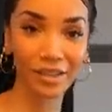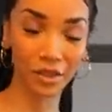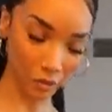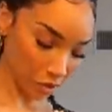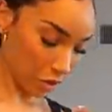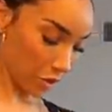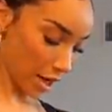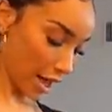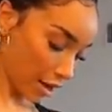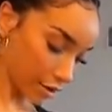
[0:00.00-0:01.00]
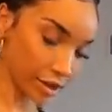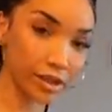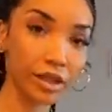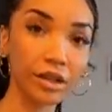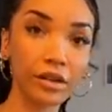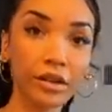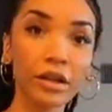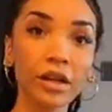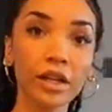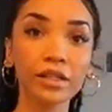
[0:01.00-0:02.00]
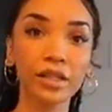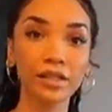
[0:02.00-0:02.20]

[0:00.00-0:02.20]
so we're going out to dinner to